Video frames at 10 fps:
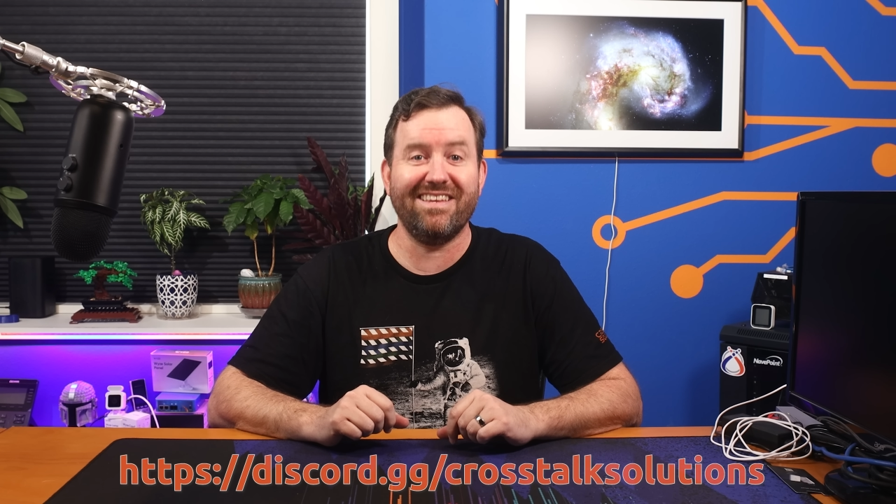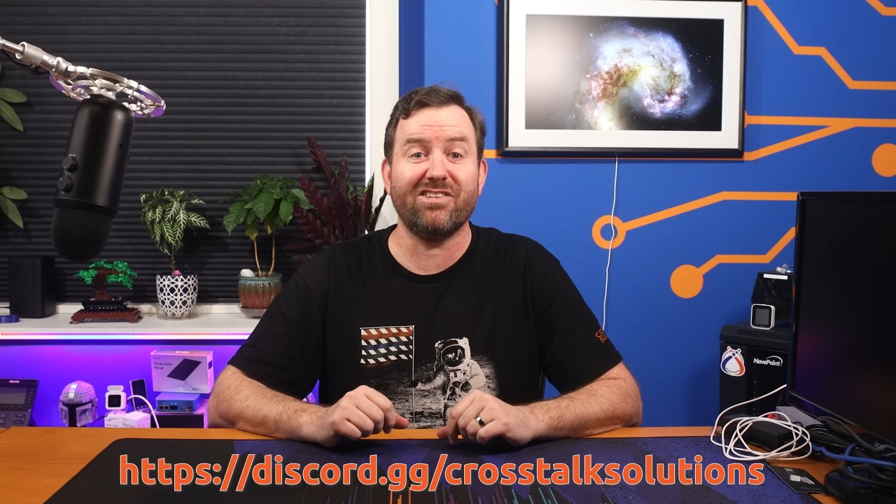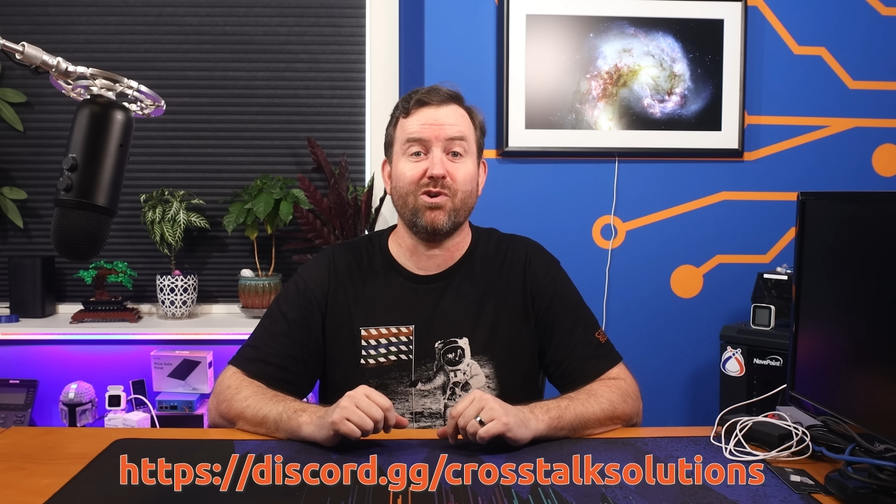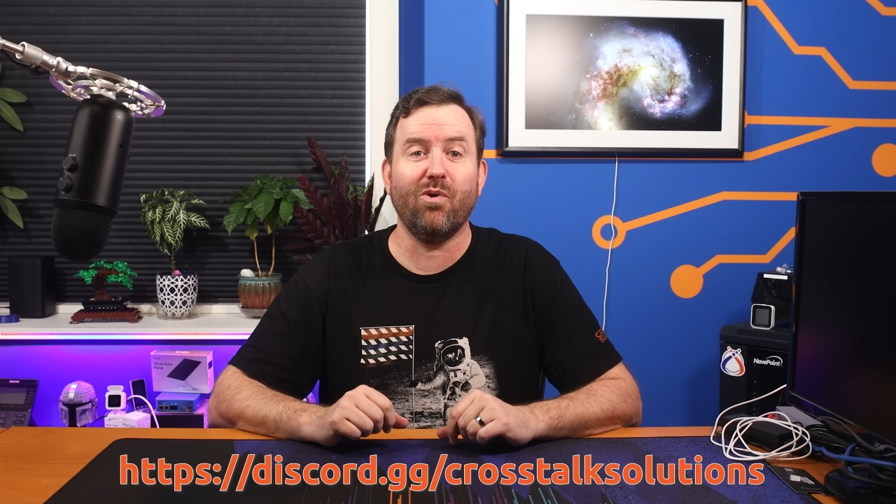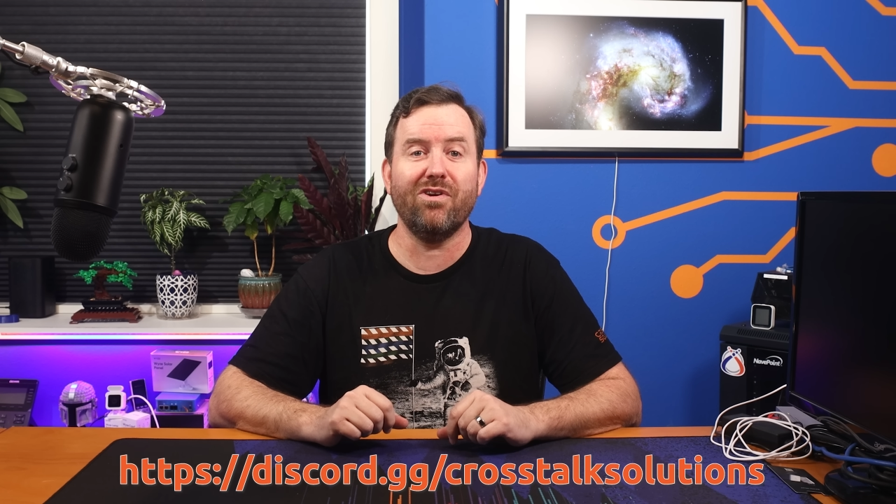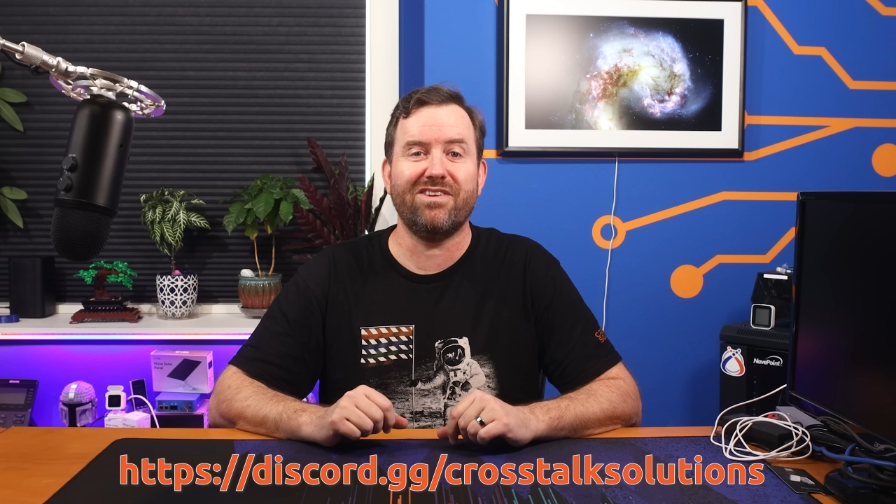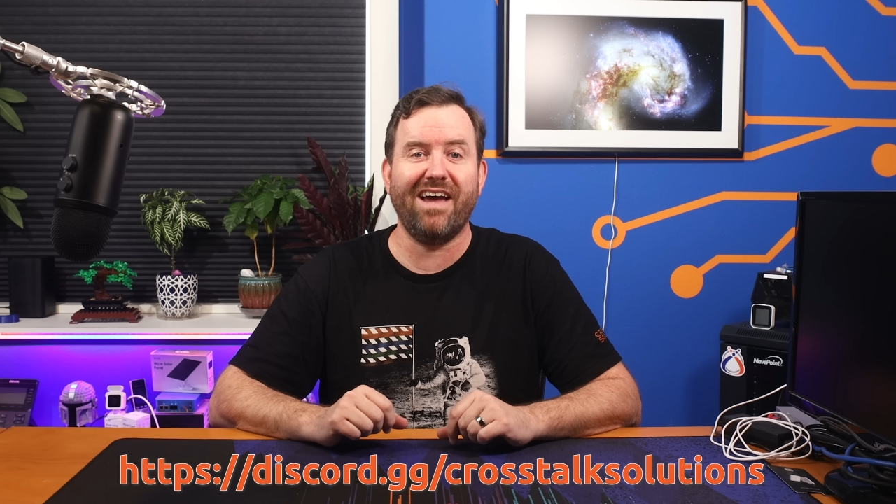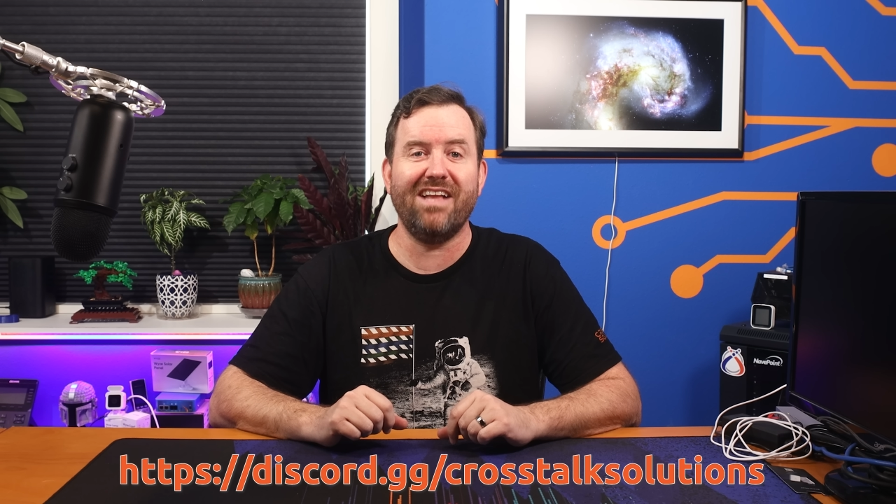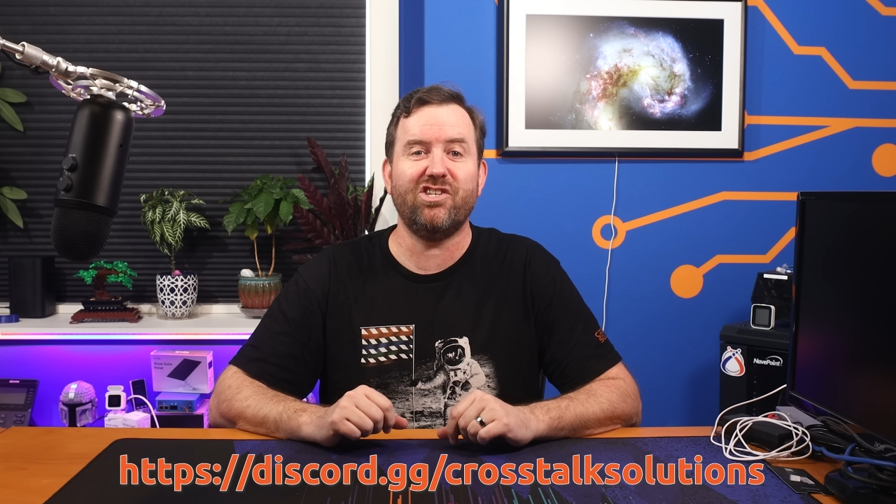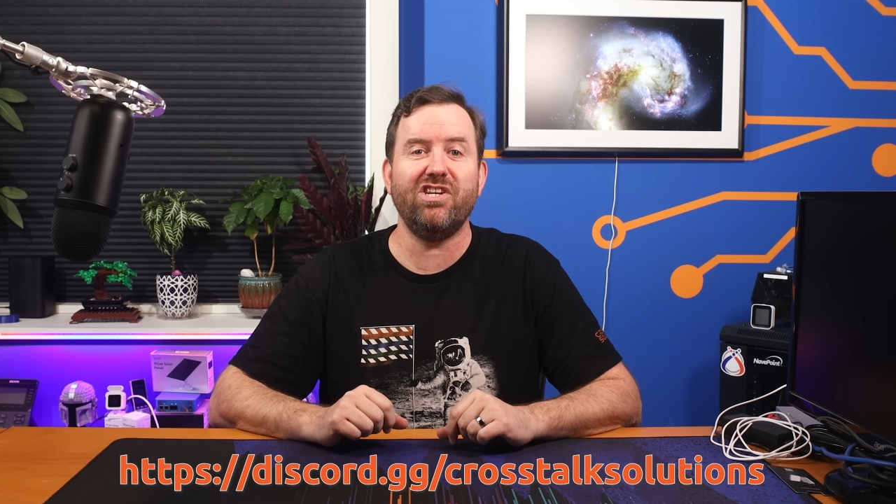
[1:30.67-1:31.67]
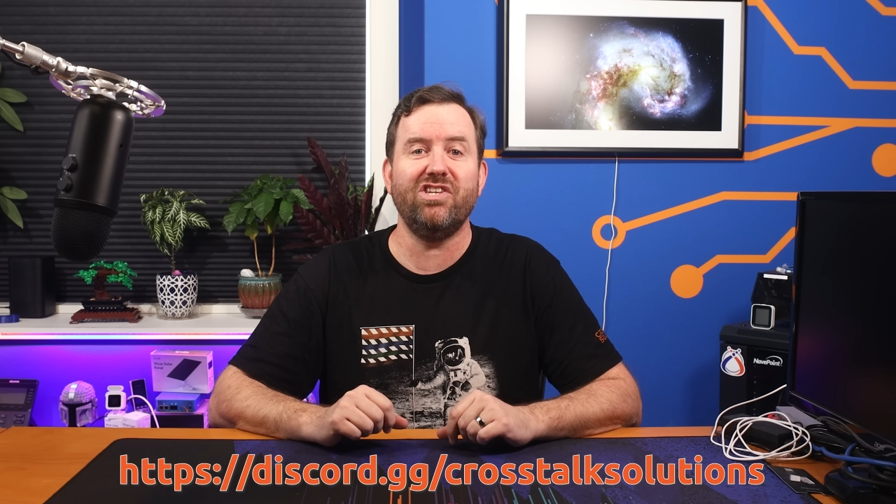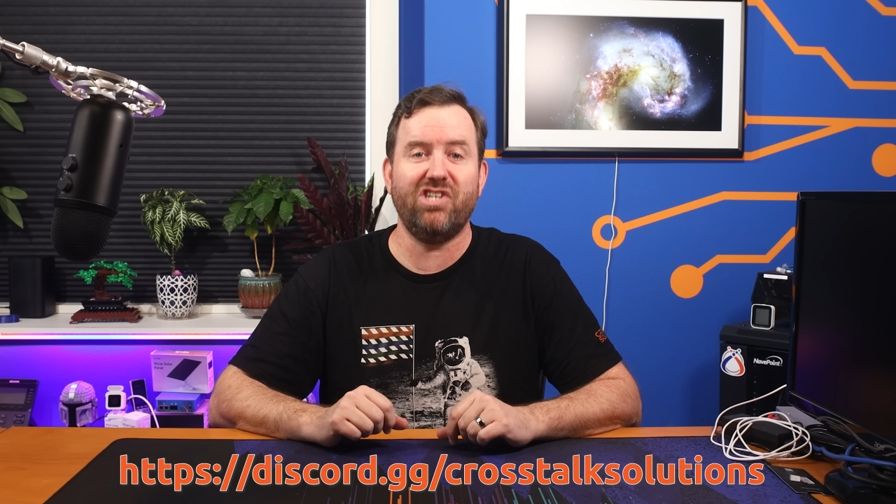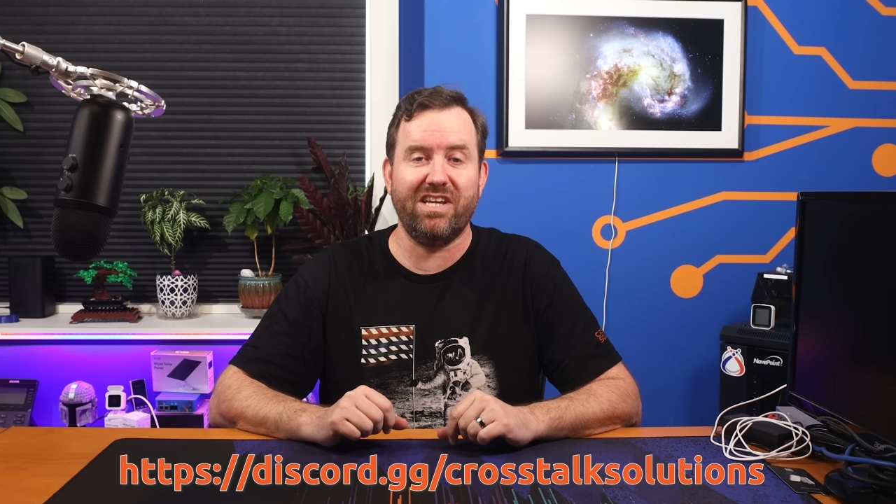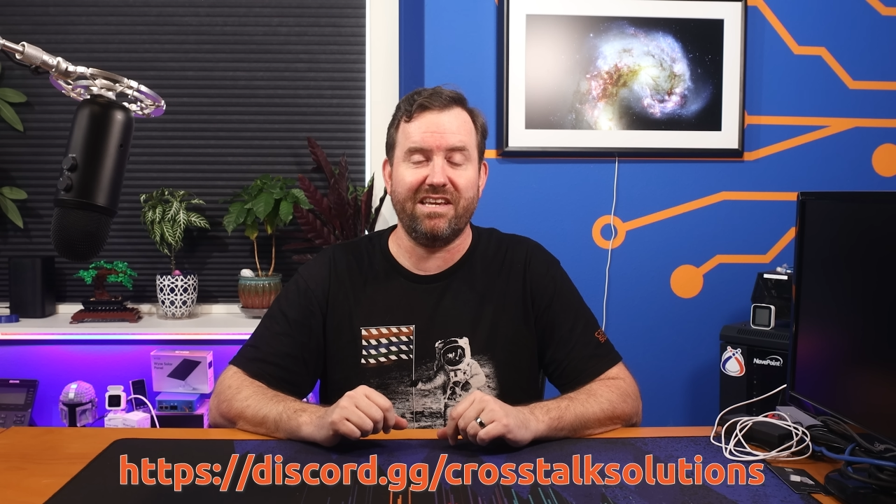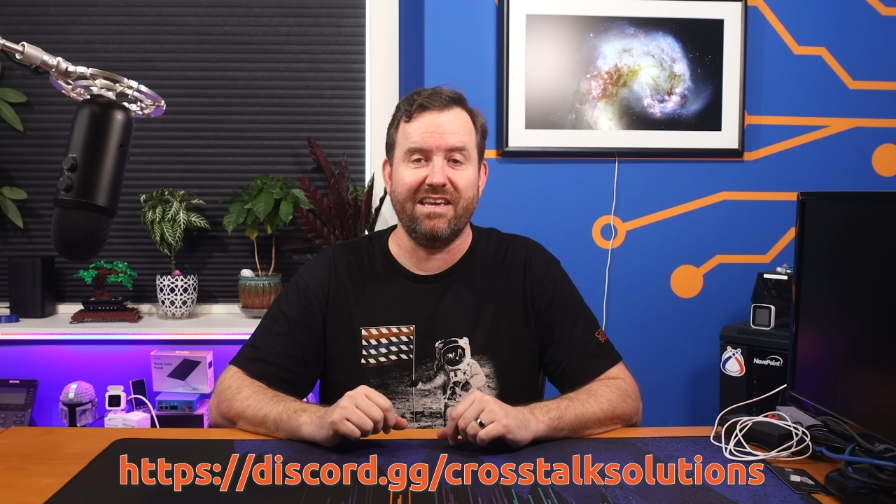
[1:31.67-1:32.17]

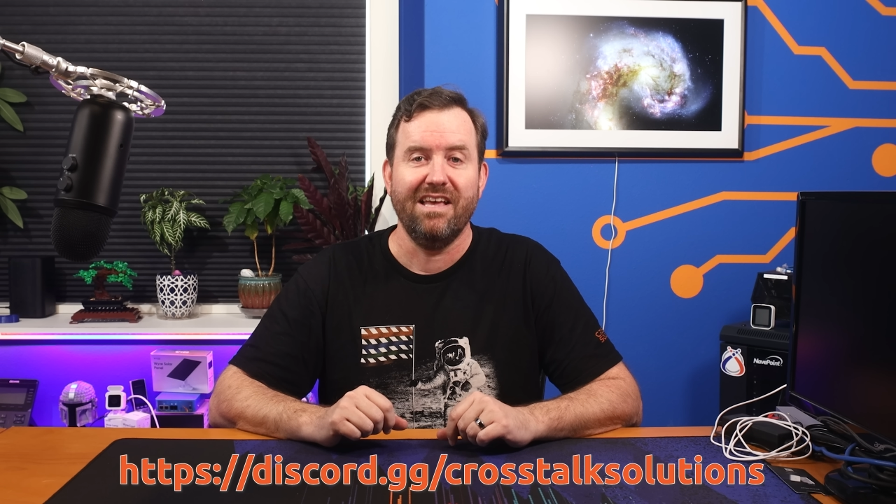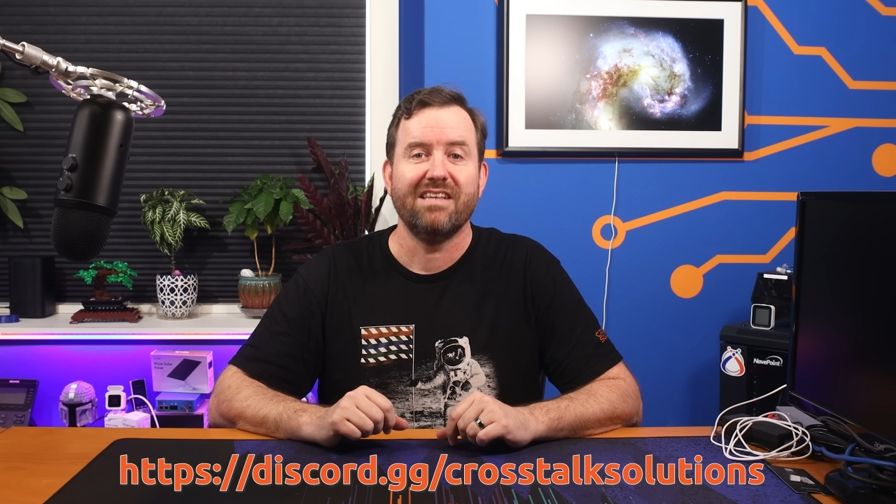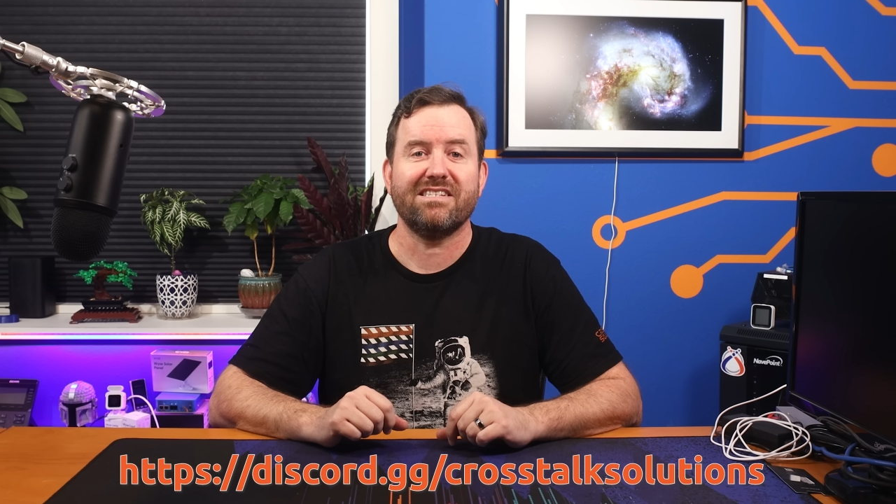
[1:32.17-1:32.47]
discord.gg